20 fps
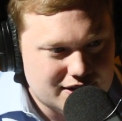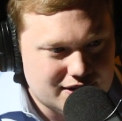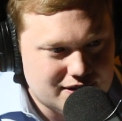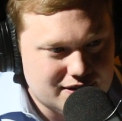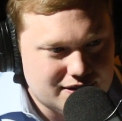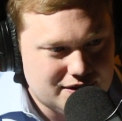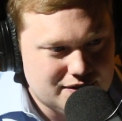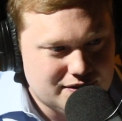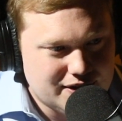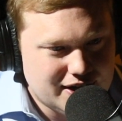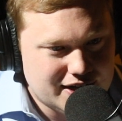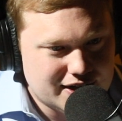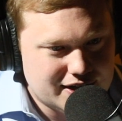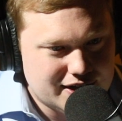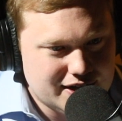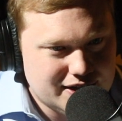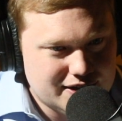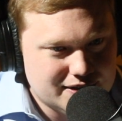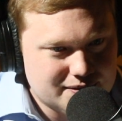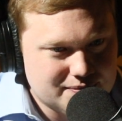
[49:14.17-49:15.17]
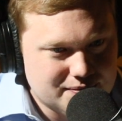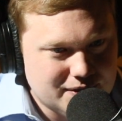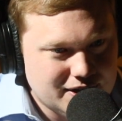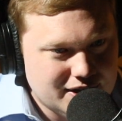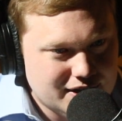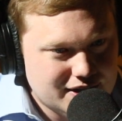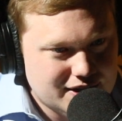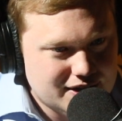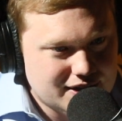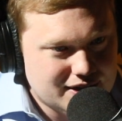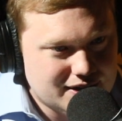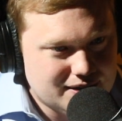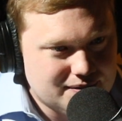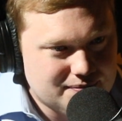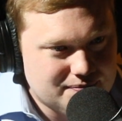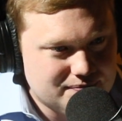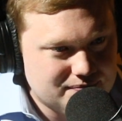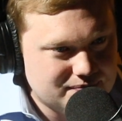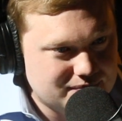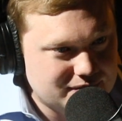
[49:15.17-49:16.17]
United Kingdom?
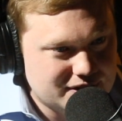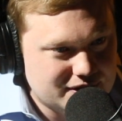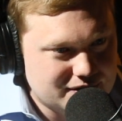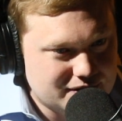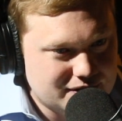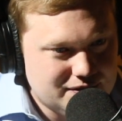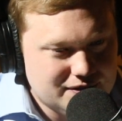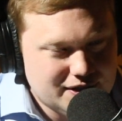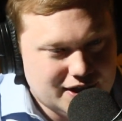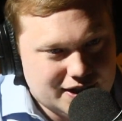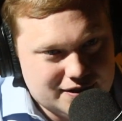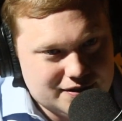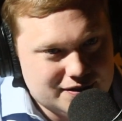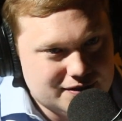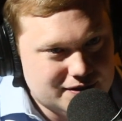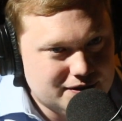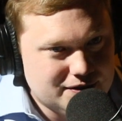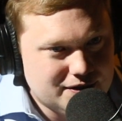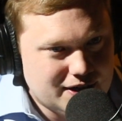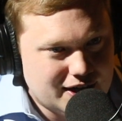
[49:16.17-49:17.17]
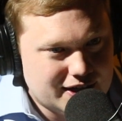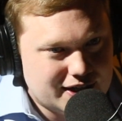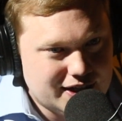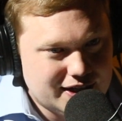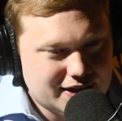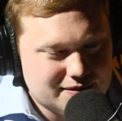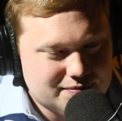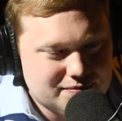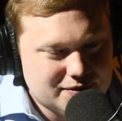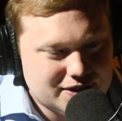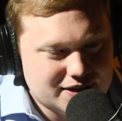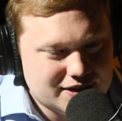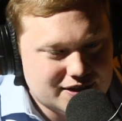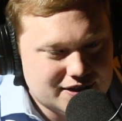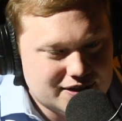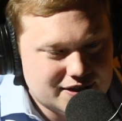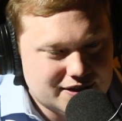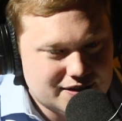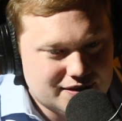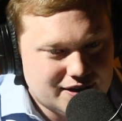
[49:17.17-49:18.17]
The United Kingdom and
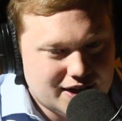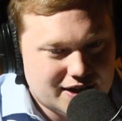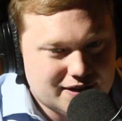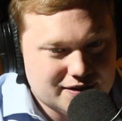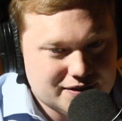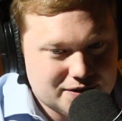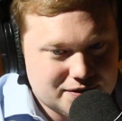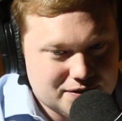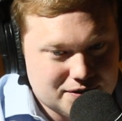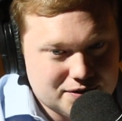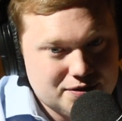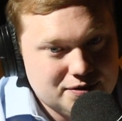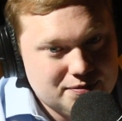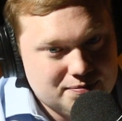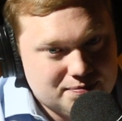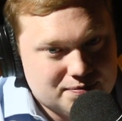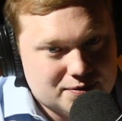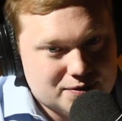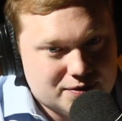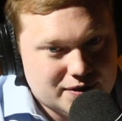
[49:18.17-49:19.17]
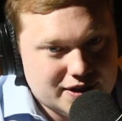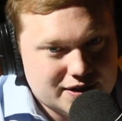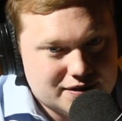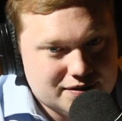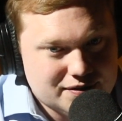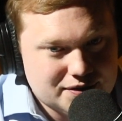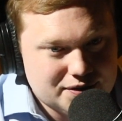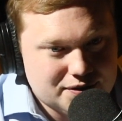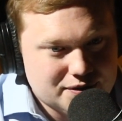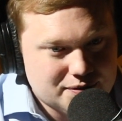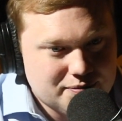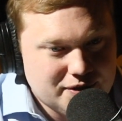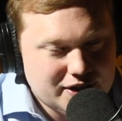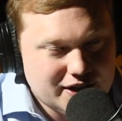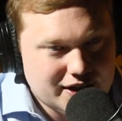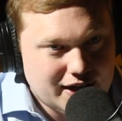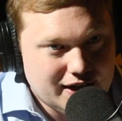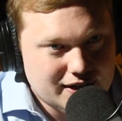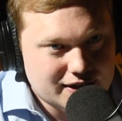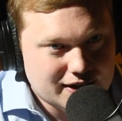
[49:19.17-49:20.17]
the Ireland are two critical European
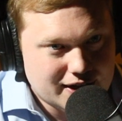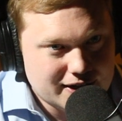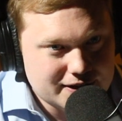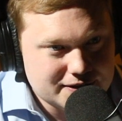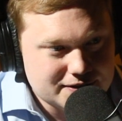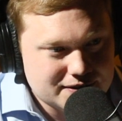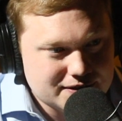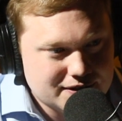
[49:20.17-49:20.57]
allies.